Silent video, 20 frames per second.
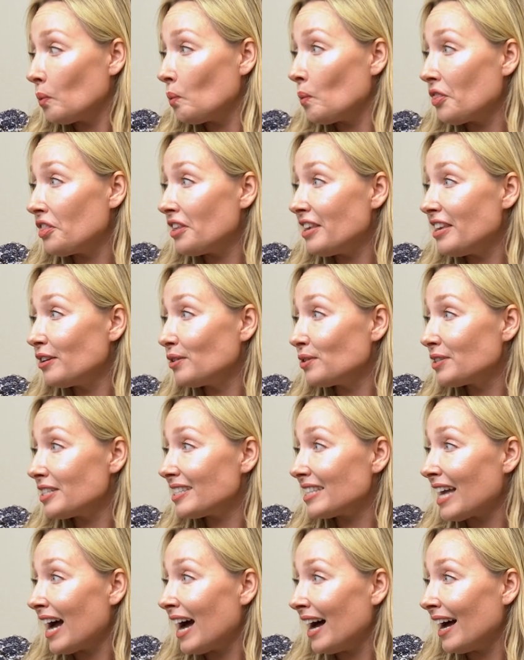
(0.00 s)
When the yield
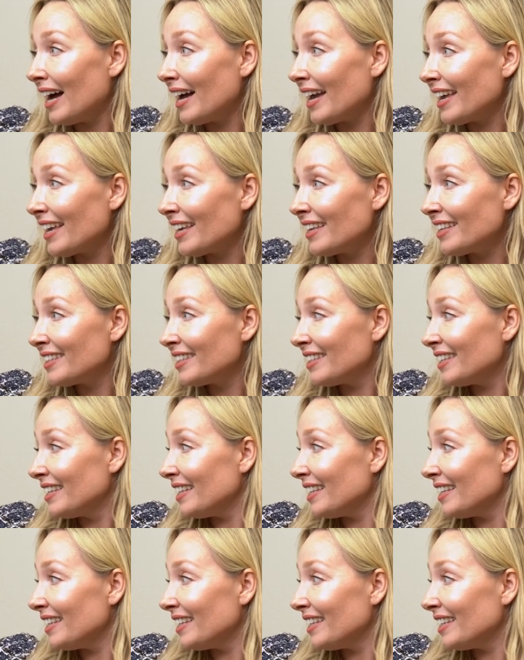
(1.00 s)
is high,